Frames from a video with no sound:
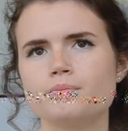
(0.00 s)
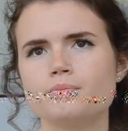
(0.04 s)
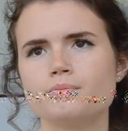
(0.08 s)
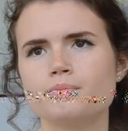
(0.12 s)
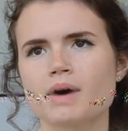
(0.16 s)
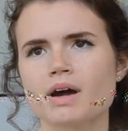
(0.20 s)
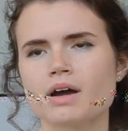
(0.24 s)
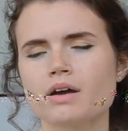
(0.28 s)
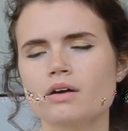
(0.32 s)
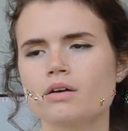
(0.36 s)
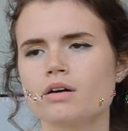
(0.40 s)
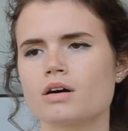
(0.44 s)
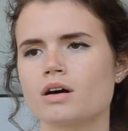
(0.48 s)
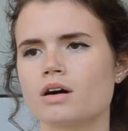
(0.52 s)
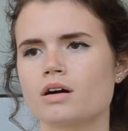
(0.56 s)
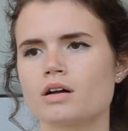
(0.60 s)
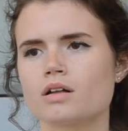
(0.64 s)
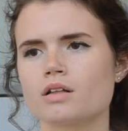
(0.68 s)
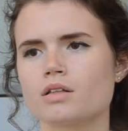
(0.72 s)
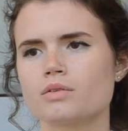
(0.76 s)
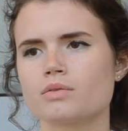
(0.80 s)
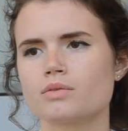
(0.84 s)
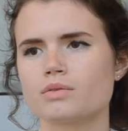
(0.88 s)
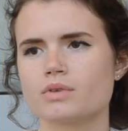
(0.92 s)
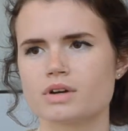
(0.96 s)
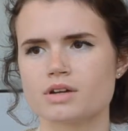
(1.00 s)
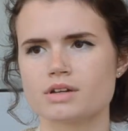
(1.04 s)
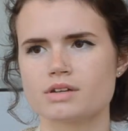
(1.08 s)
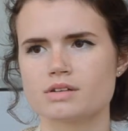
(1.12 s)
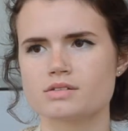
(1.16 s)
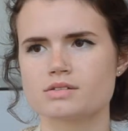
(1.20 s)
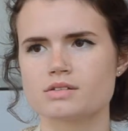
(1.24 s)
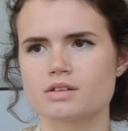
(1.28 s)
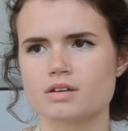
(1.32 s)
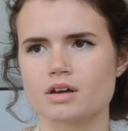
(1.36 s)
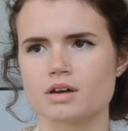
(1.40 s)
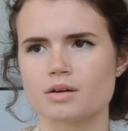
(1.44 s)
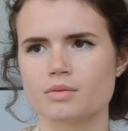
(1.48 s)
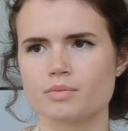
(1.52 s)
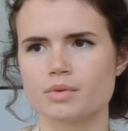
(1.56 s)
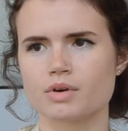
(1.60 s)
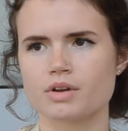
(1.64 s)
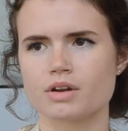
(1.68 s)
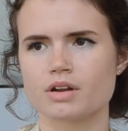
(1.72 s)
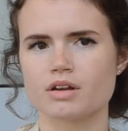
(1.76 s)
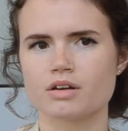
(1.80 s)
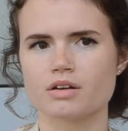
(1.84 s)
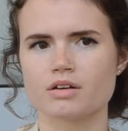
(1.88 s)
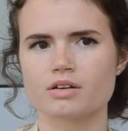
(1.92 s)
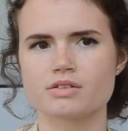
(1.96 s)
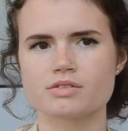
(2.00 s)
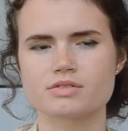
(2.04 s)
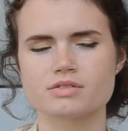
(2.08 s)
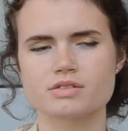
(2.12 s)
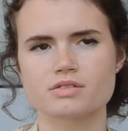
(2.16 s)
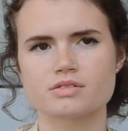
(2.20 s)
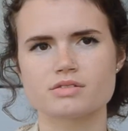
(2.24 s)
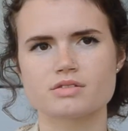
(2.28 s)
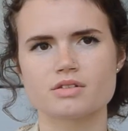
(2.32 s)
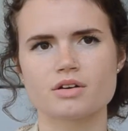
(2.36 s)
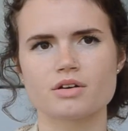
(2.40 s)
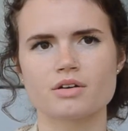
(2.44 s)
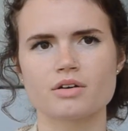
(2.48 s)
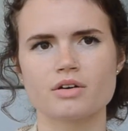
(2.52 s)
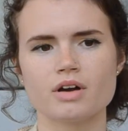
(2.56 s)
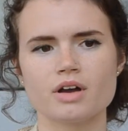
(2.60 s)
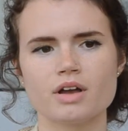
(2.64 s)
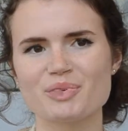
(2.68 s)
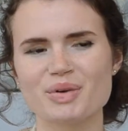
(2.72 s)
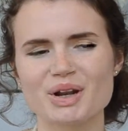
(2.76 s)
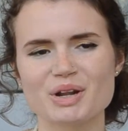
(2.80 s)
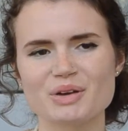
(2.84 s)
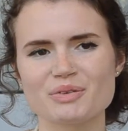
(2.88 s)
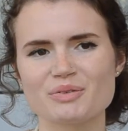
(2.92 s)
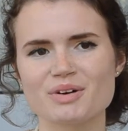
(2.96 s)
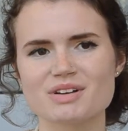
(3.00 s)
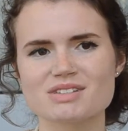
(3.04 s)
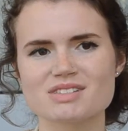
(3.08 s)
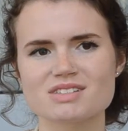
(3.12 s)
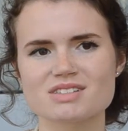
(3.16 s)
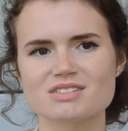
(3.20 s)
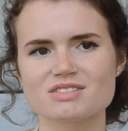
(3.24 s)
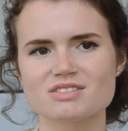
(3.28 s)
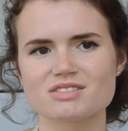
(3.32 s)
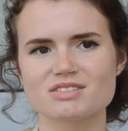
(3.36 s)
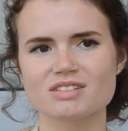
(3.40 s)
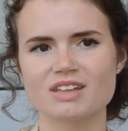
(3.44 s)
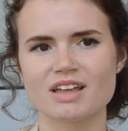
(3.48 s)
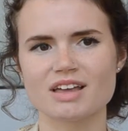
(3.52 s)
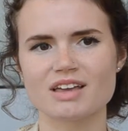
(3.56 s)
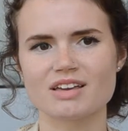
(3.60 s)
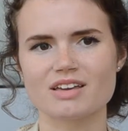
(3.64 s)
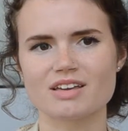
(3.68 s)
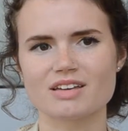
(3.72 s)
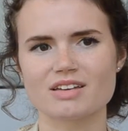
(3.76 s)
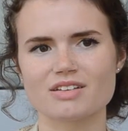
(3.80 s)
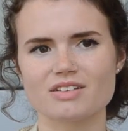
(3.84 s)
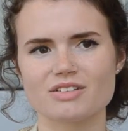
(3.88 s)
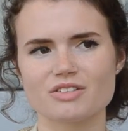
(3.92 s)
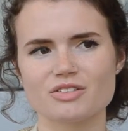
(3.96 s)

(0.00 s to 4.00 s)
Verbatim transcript: my ol was um, on heroes and so but it wasn't like